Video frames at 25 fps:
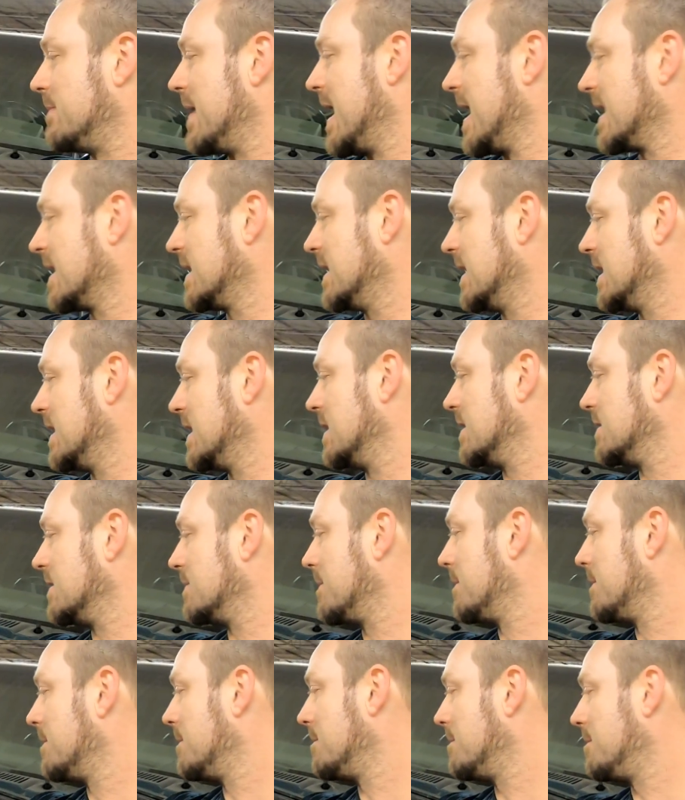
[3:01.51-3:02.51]
it back
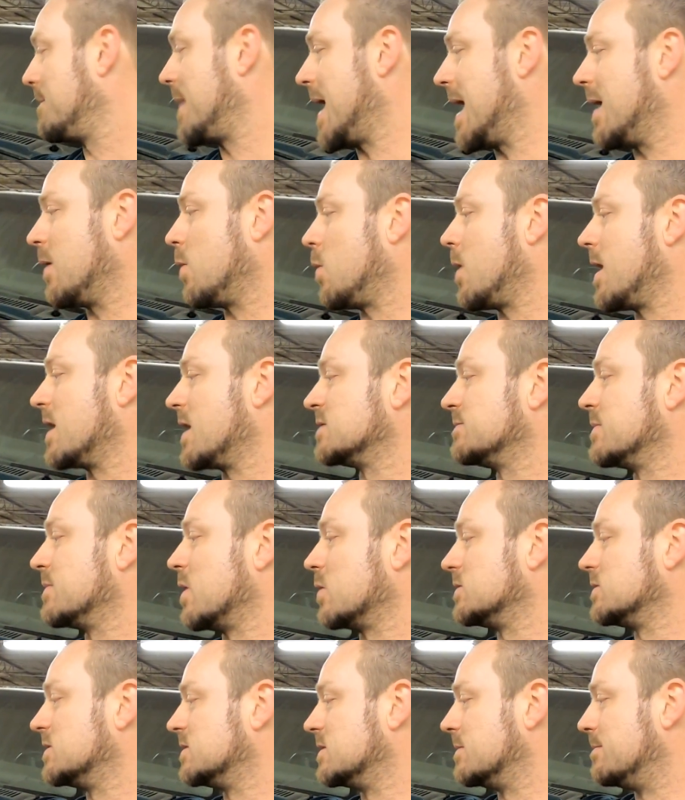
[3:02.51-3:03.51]
in. Power wires
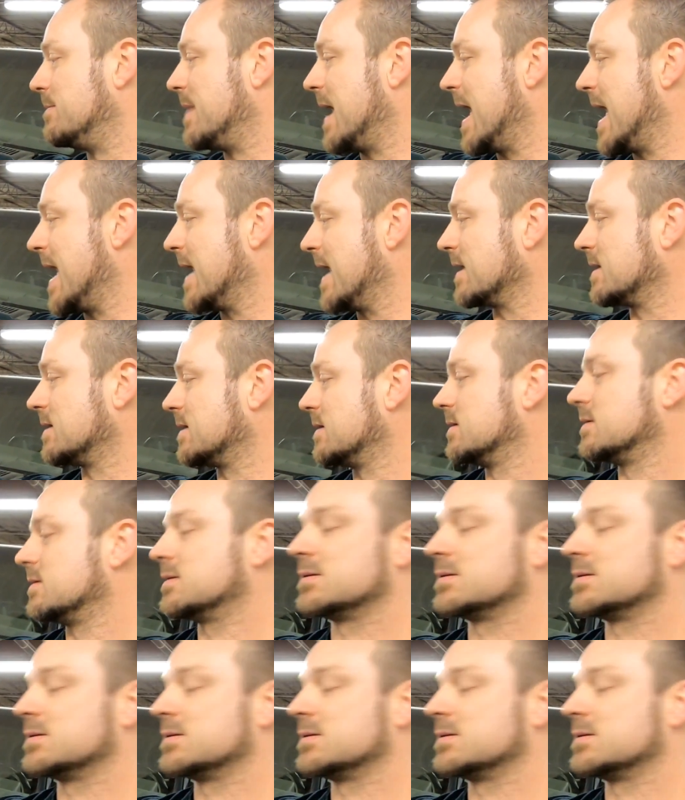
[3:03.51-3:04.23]
bolts to the back.